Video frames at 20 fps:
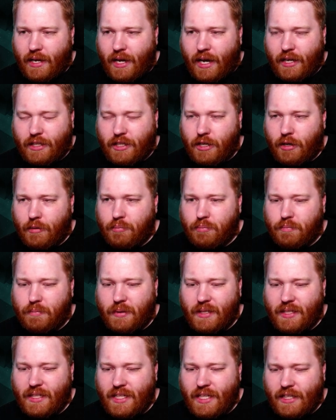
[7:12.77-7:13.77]
I
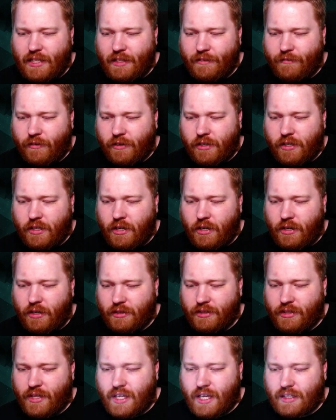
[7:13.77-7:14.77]
completely forgot
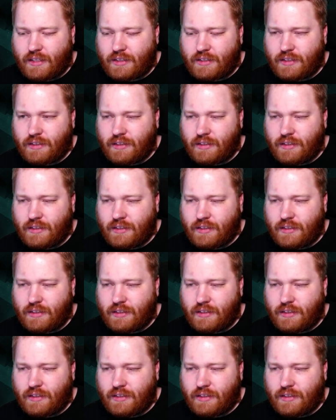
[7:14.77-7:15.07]
that